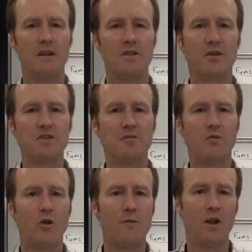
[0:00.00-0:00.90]
There is a
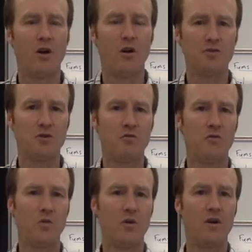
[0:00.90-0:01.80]
formula also
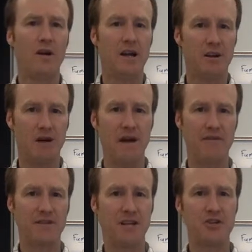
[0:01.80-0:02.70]
for
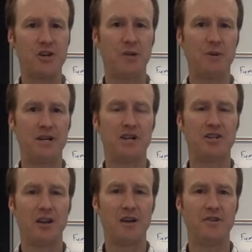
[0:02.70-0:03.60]
gravitational
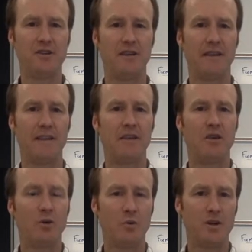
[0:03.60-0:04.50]
potential energy,
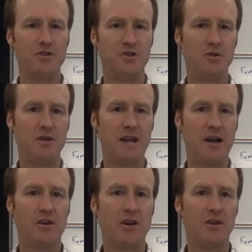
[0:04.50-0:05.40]
which you can
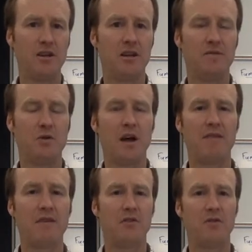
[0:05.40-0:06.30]
calculate if you
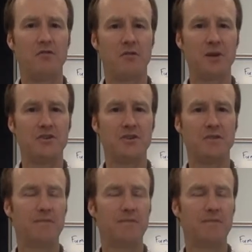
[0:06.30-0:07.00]
have other information.